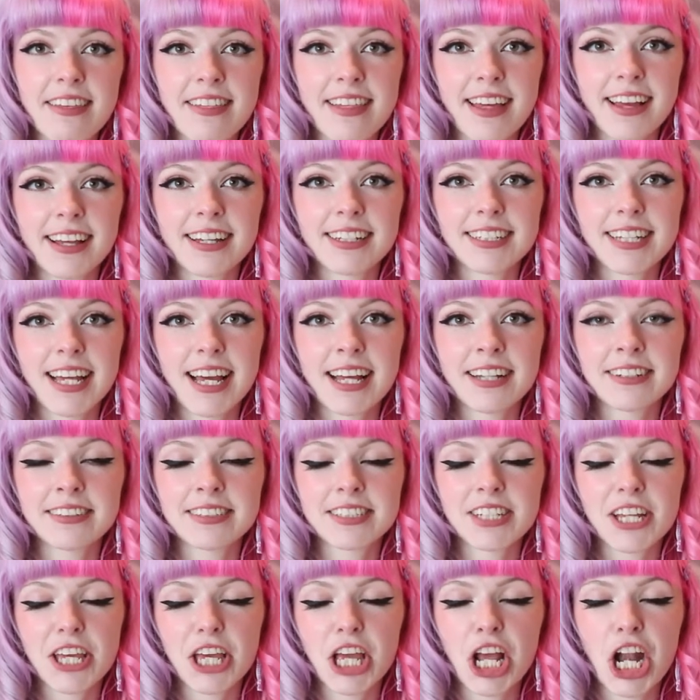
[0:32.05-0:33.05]

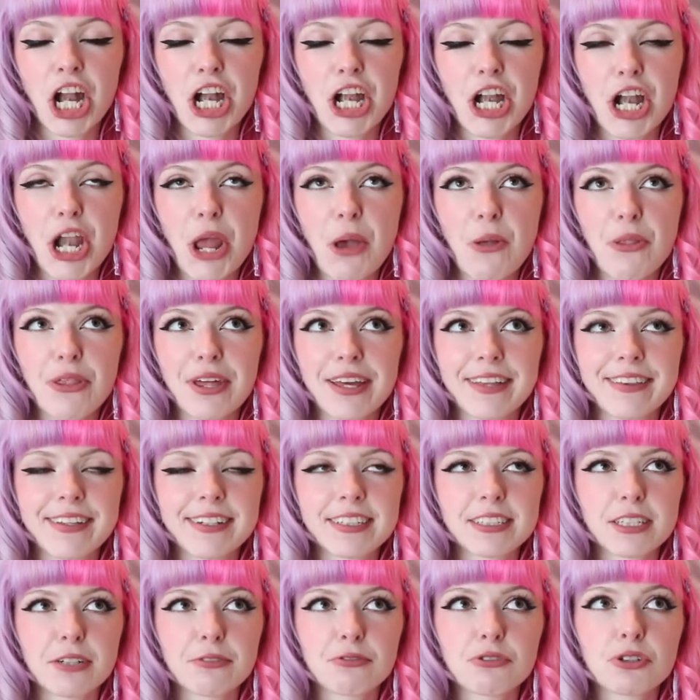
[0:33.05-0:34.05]
secondhand clothing
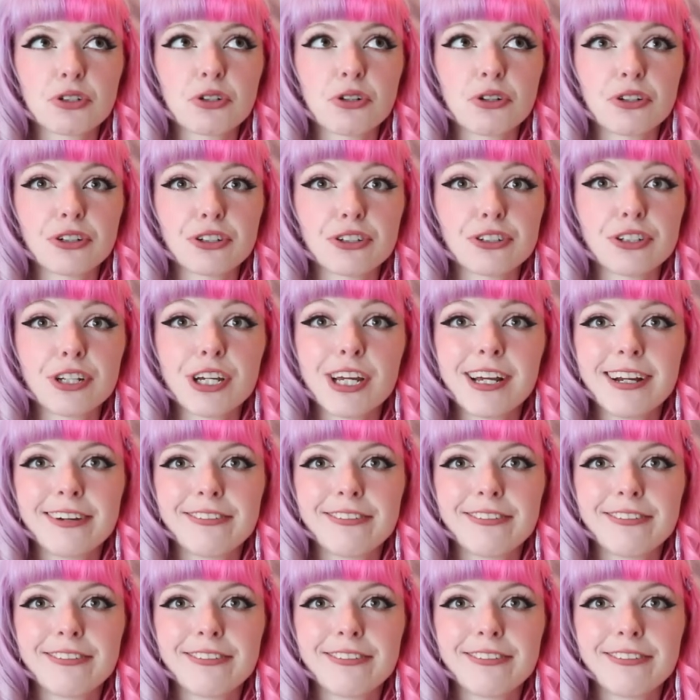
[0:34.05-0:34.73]
that I've gotten